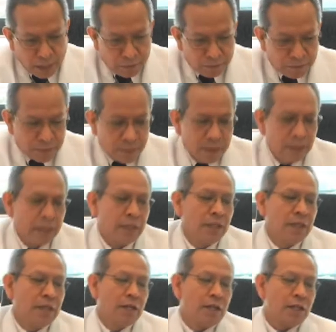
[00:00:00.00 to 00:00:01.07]
them.
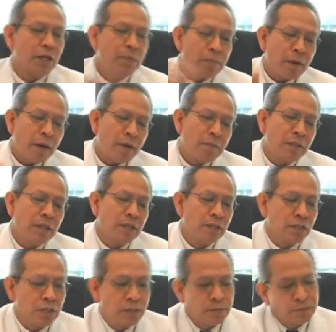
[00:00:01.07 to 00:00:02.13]
Repair
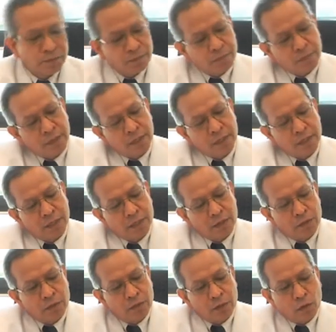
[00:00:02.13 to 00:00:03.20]
means
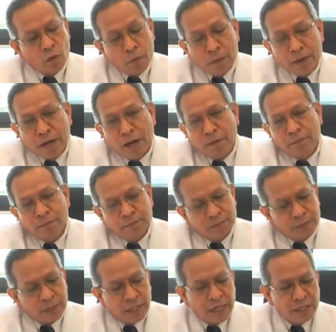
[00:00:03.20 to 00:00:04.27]
we open up.
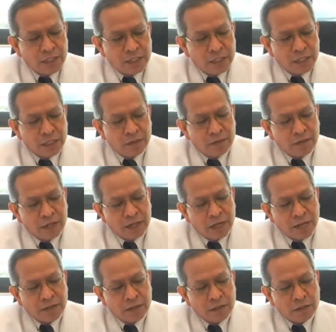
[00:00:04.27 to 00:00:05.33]
Let's say if the
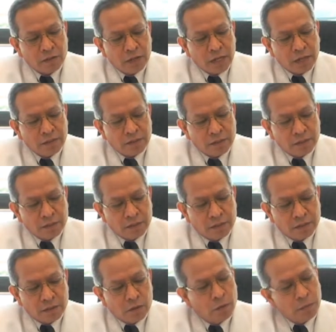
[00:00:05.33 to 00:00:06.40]
lateral collateral
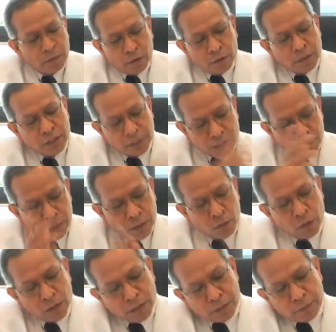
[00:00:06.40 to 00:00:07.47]
or the simpler
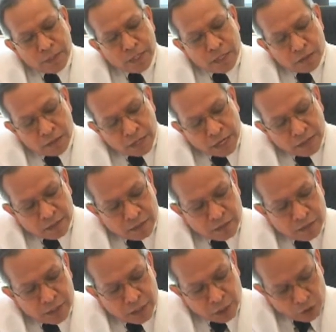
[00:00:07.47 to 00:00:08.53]
one is the medial
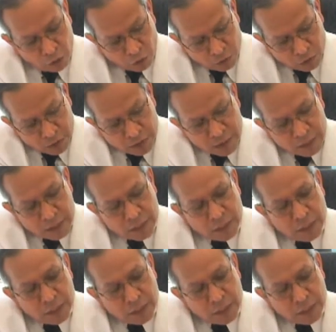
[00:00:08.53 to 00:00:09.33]
collateral is torn,